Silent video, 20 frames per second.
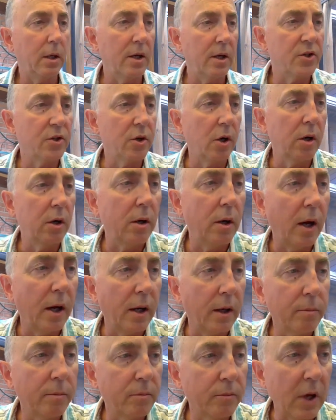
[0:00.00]
I
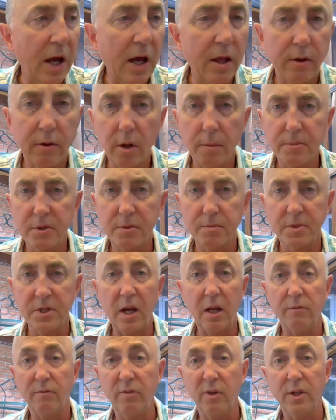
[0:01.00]
gathered up some
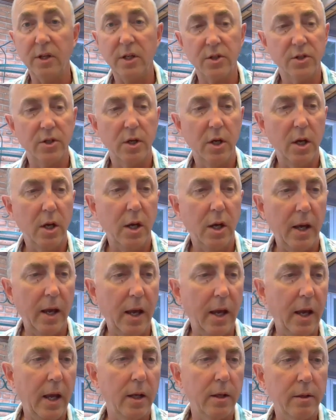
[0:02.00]
sand fleas,
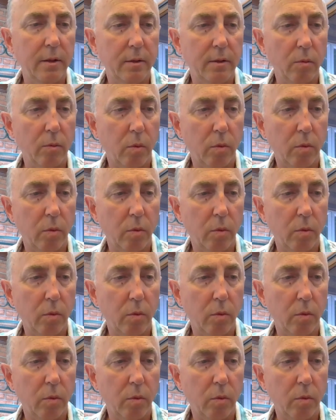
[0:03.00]
and